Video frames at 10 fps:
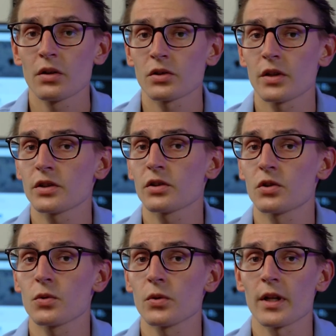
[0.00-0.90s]
So this is a
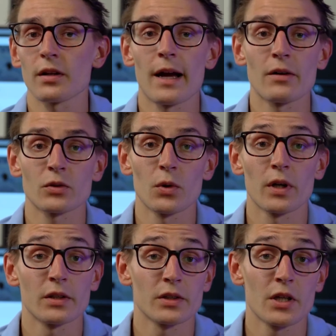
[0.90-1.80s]
tool that allows
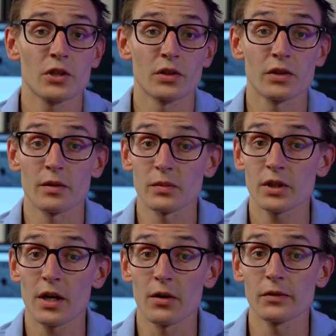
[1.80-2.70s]
organizations
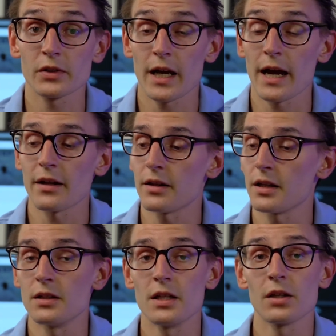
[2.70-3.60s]
themselves at
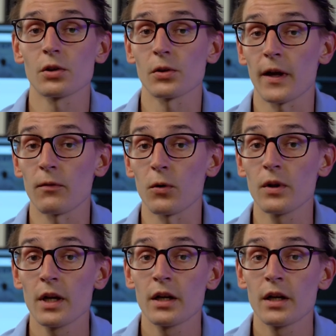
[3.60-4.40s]
the dealer level